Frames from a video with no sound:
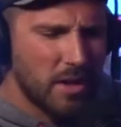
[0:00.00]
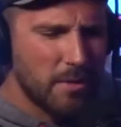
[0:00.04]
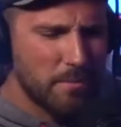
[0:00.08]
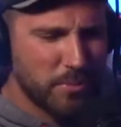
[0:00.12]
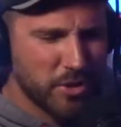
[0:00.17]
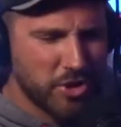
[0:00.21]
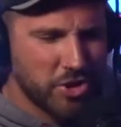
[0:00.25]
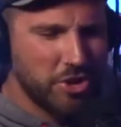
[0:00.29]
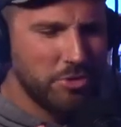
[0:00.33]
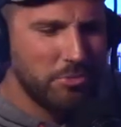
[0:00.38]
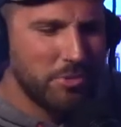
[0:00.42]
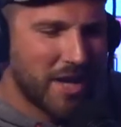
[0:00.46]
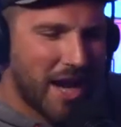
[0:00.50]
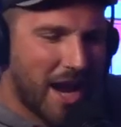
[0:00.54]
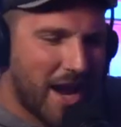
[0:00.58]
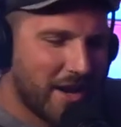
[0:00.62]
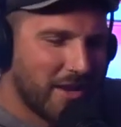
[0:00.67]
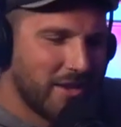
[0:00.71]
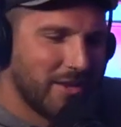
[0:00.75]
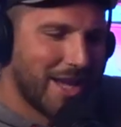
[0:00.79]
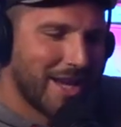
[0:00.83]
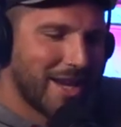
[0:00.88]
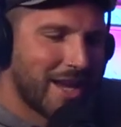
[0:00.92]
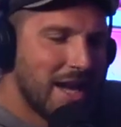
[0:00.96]
But she would kind
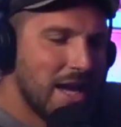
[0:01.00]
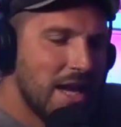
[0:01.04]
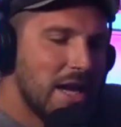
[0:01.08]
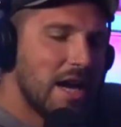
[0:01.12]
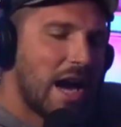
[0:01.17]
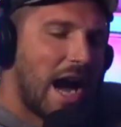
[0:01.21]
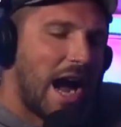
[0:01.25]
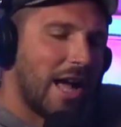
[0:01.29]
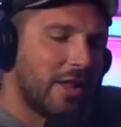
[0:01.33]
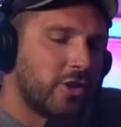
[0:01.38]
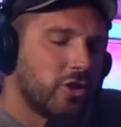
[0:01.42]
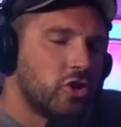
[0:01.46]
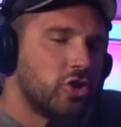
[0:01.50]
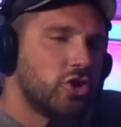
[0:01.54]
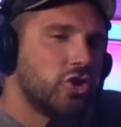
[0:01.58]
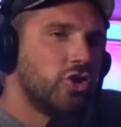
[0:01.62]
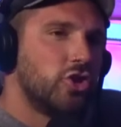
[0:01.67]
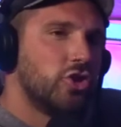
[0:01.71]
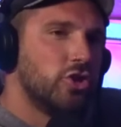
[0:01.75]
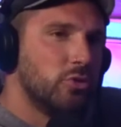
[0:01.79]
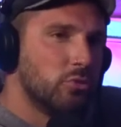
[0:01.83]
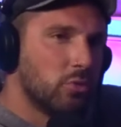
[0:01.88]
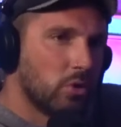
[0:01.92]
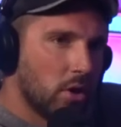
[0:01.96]
of like either just
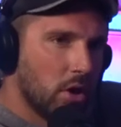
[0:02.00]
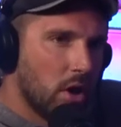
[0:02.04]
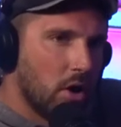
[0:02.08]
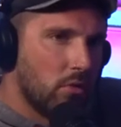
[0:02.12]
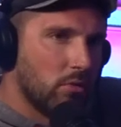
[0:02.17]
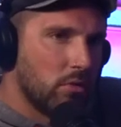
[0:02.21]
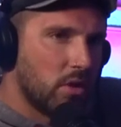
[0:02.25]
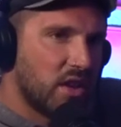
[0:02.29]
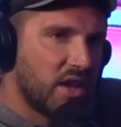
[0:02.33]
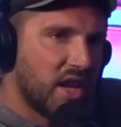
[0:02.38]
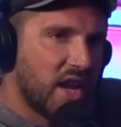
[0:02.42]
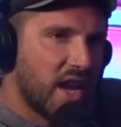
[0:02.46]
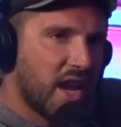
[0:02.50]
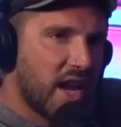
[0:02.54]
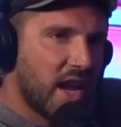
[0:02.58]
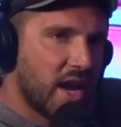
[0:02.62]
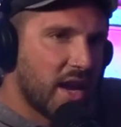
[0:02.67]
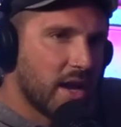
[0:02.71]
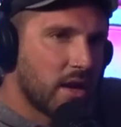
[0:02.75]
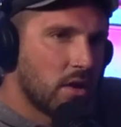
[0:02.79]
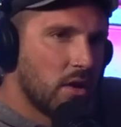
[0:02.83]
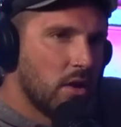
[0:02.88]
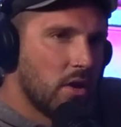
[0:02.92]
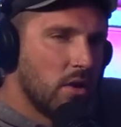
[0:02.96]
do her own
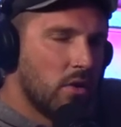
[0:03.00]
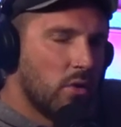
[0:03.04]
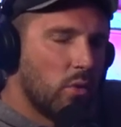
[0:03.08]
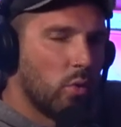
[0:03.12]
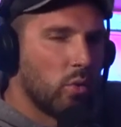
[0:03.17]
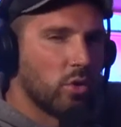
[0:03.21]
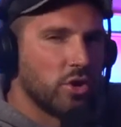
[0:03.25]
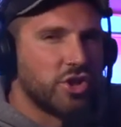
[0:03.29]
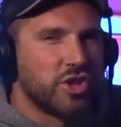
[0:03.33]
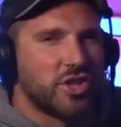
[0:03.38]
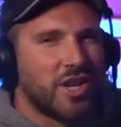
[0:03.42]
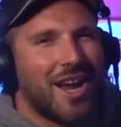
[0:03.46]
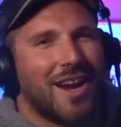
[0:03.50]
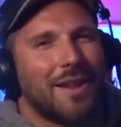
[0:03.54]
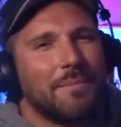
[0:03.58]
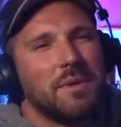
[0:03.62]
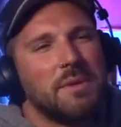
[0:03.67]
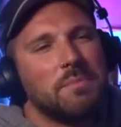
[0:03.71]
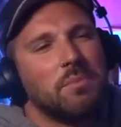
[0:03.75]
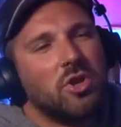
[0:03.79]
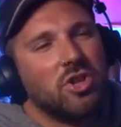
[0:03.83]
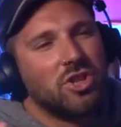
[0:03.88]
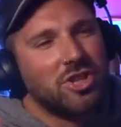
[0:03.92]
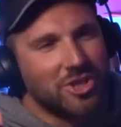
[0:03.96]
thing or just kind of be
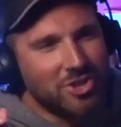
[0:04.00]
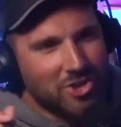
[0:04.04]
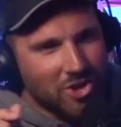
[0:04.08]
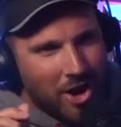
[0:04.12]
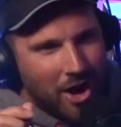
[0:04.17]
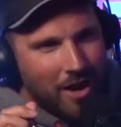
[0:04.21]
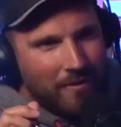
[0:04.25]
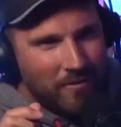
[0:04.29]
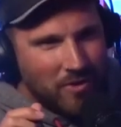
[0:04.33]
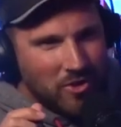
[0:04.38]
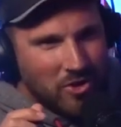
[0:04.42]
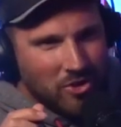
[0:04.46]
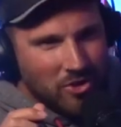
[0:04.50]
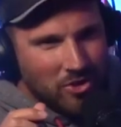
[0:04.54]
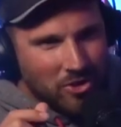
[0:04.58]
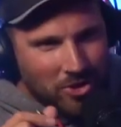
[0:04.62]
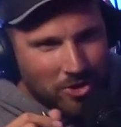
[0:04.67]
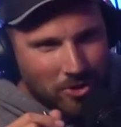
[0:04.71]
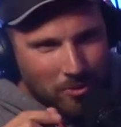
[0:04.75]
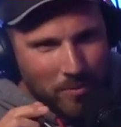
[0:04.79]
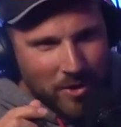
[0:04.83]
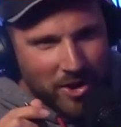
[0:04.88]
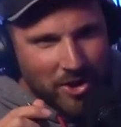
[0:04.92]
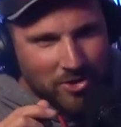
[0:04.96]
police officer a
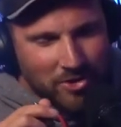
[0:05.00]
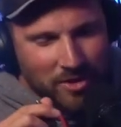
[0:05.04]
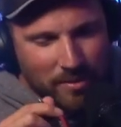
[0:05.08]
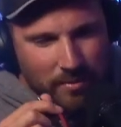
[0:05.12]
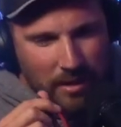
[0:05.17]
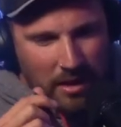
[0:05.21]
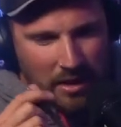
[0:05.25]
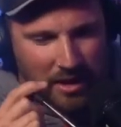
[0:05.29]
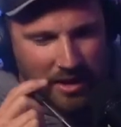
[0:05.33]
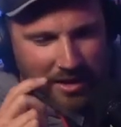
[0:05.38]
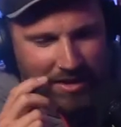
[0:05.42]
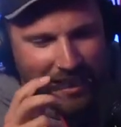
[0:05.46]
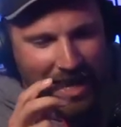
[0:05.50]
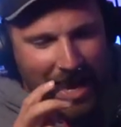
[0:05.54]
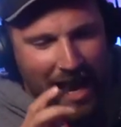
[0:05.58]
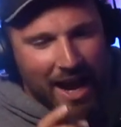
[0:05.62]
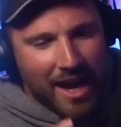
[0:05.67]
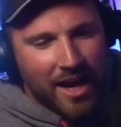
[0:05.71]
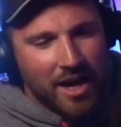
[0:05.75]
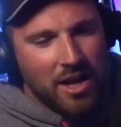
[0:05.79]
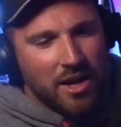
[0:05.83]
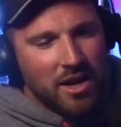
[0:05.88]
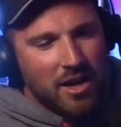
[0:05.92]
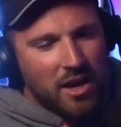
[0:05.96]
little bit or something like
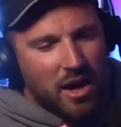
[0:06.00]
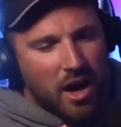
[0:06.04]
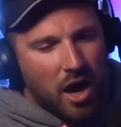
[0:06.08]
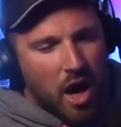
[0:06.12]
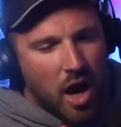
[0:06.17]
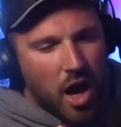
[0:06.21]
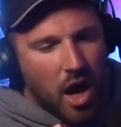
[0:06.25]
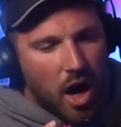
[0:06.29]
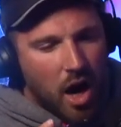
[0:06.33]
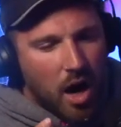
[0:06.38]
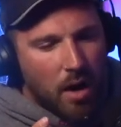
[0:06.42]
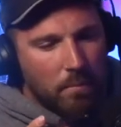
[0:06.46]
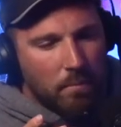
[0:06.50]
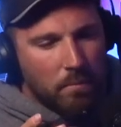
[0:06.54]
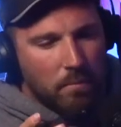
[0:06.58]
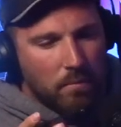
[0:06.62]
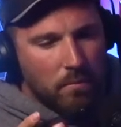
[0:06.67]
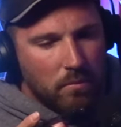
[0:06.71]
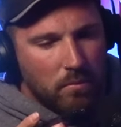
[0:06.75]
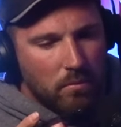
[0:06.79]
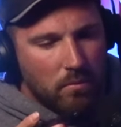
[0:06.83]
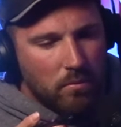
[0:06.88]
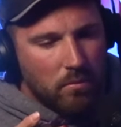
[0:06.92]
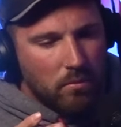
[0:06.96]
that. Um,
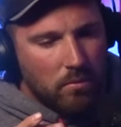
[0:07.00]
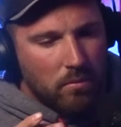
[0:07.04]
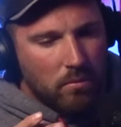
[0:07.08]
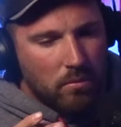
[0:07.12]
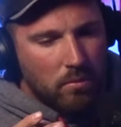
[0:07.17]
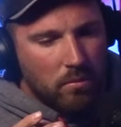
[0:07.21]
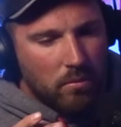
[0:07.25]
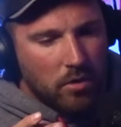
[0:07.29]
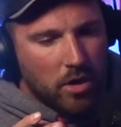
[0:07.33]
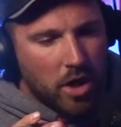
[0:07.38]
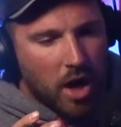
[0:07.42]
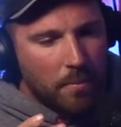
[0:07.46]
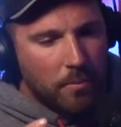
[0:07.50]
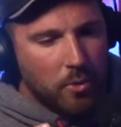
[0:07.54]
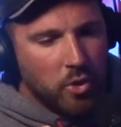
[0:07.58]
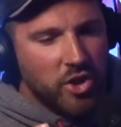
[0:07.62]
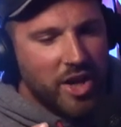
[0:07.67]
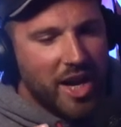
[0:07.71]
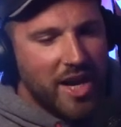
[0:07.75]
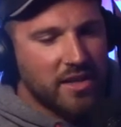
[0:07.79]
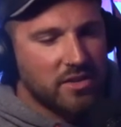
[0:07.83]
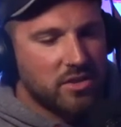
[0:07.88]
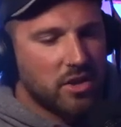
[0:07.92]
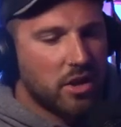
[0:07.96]
couple
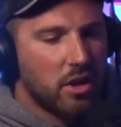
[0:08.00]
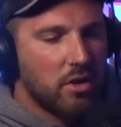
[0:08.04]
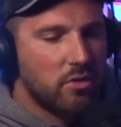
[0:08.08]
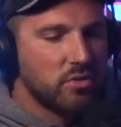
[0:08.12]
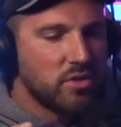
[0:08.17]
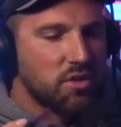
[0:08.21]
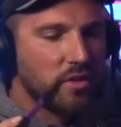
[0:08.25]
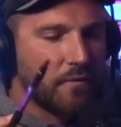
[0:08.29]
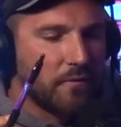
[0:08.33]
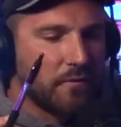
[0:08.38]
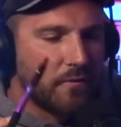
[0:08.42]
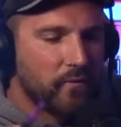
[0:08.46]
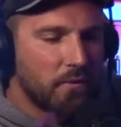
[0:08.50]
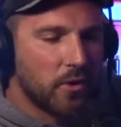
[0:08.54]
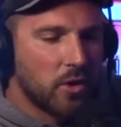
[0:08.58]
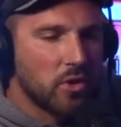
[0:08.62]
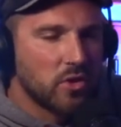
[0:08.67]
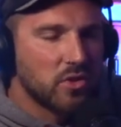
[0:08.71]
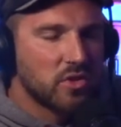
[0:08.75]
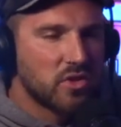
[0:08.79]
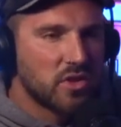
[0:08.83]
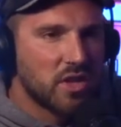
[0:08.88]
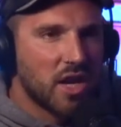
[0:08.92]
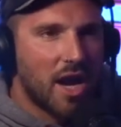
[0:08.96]
days ago was the
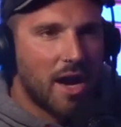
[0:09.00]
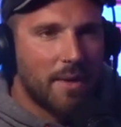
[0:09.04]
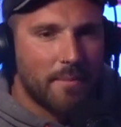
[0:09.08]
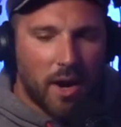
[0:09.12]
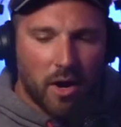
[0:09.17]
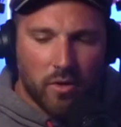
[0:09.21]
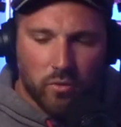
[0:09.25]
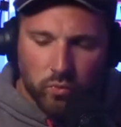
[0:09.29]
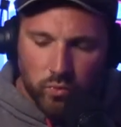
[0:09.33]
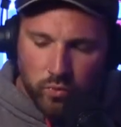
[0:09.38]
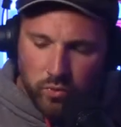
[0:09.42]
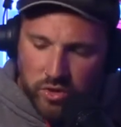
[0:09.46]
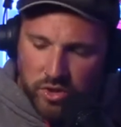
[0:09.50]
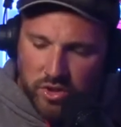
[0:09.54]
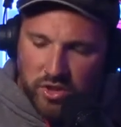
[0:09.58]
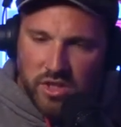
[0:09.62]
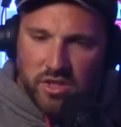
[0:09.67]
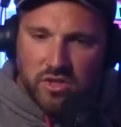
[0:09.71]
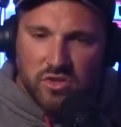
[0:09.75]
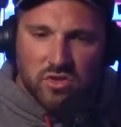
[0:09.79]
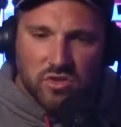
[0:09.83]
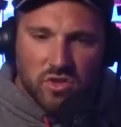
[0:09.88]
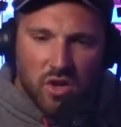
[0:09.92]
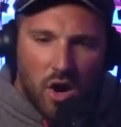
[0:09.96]
first time I
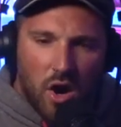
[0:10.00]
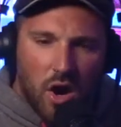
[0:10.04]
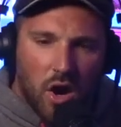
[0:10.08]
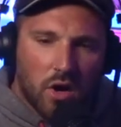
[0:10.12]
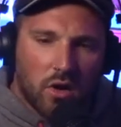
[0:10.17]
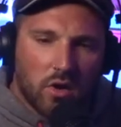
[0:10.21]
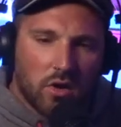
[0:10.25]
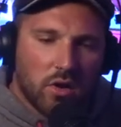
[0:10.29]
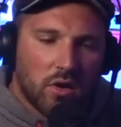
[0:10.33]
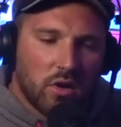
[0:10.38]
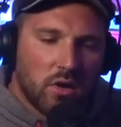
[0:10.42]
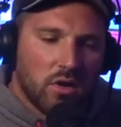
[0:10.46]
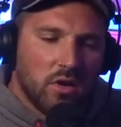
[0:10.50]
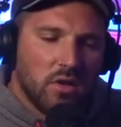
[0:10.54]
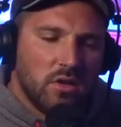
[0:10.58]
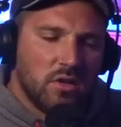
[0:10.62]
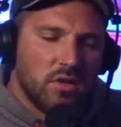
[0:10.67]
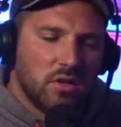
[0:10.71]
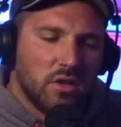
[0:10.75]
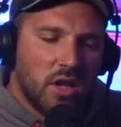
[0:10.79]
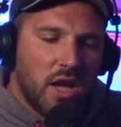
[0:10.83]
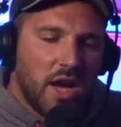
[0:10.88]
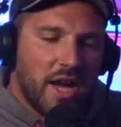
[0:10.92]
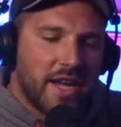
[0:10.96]
really saw her
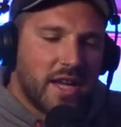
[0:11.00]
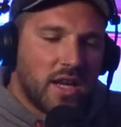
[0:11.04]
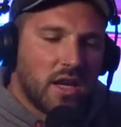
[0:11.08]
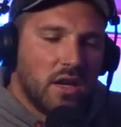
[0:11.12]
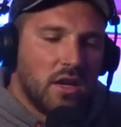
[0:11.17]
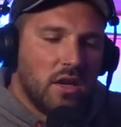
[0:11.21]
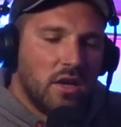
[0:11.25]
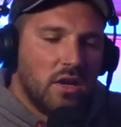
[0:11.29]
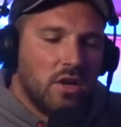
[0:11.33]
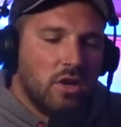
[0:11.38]
like